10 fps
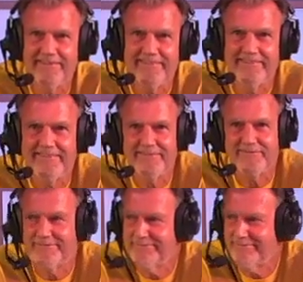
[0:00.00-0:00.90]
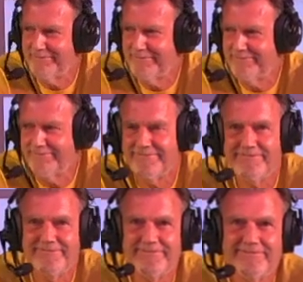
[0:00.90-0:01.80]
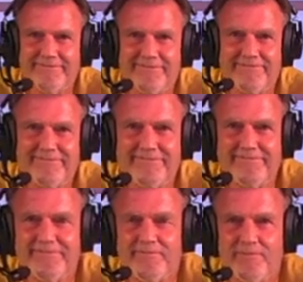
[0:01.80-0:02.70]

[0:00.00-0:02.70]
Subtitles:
(not speaking)